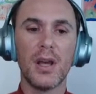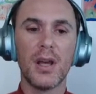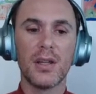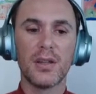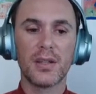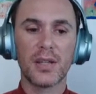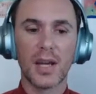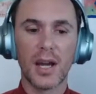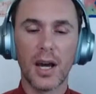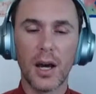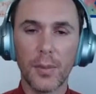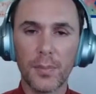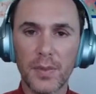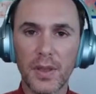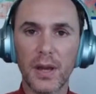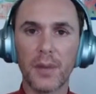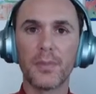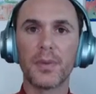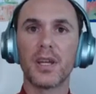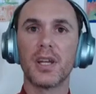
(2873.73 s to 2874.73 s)
to help
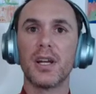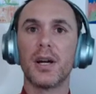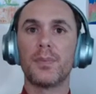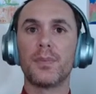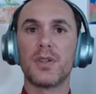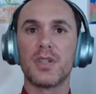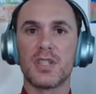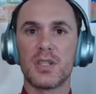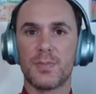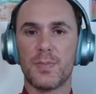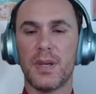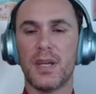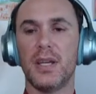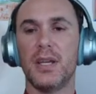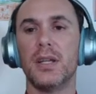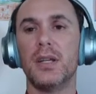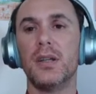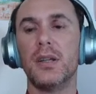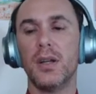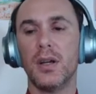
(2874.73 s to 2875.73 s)
them get up to
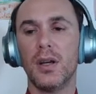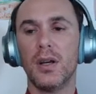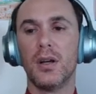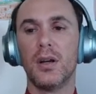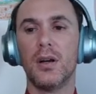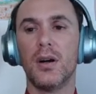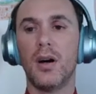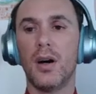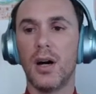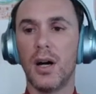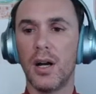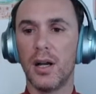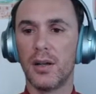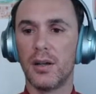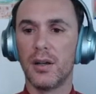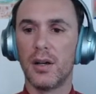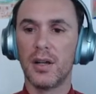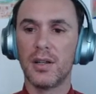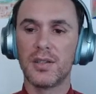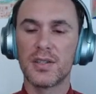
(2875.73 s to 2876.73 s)
speed
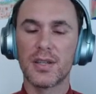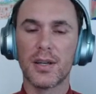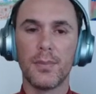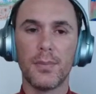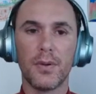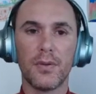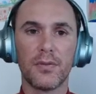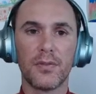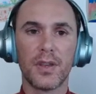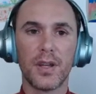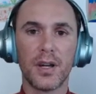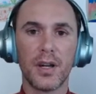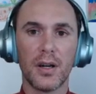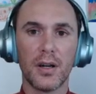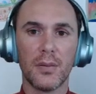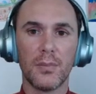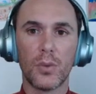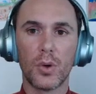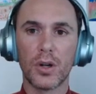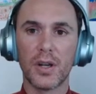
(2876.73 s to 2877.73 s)
on some of the
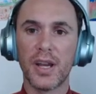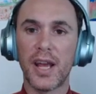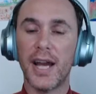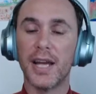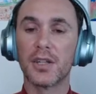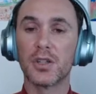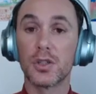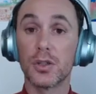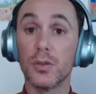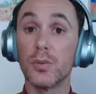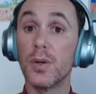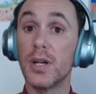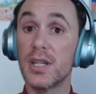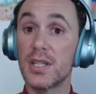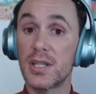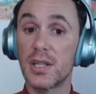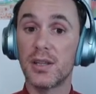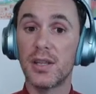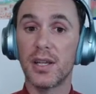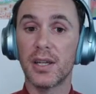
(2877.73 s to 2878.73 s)
more natural ways
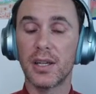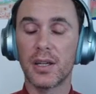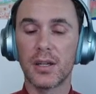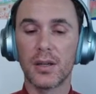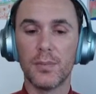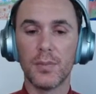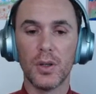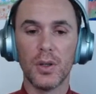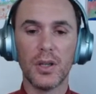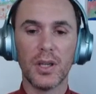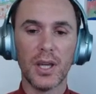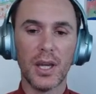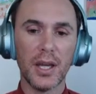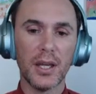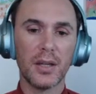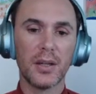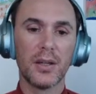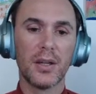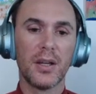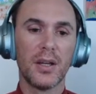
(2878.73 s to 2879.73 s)
that they could
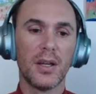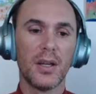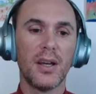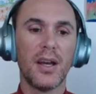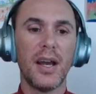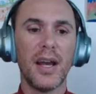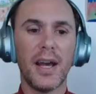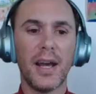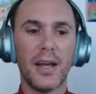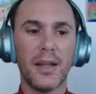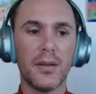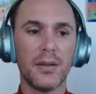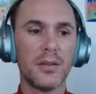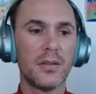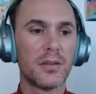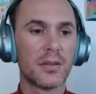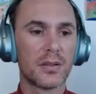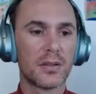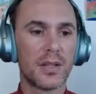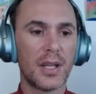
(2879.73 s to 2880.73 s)
communicate,
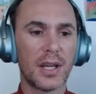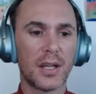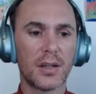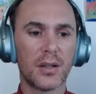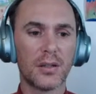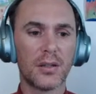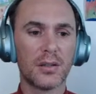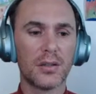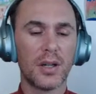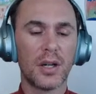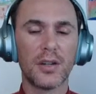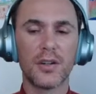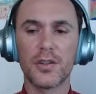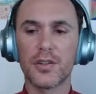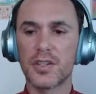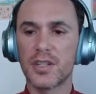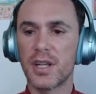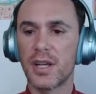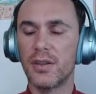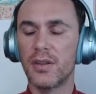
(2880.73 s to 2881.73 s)
and they could
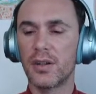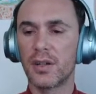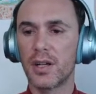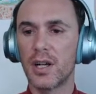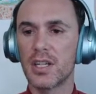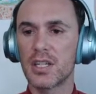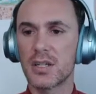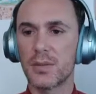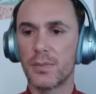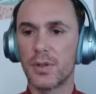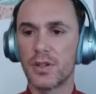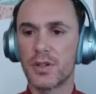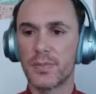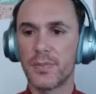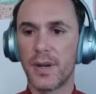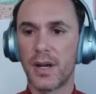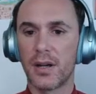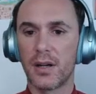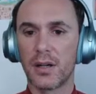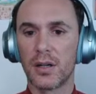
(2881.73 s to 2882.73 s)
understand their customers
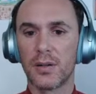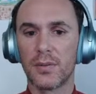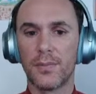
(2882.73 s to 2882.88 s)
better.